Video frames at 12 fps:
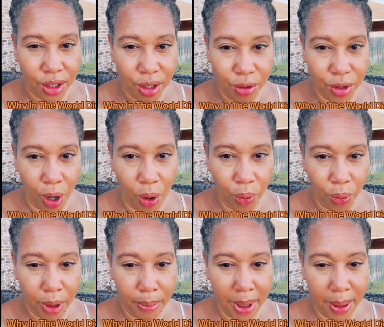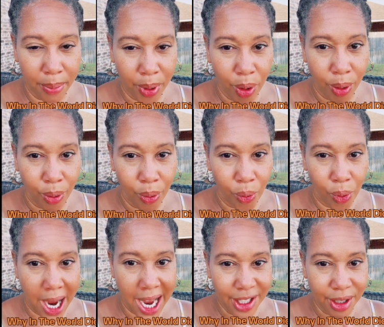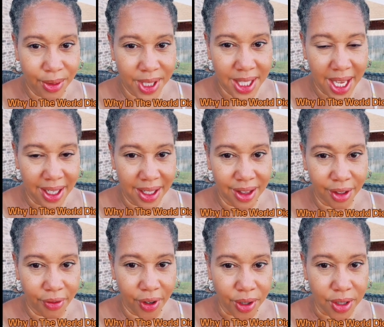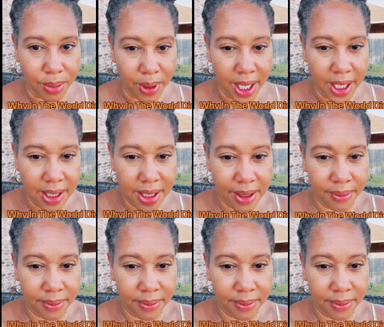you don't remember why you set it in the first place?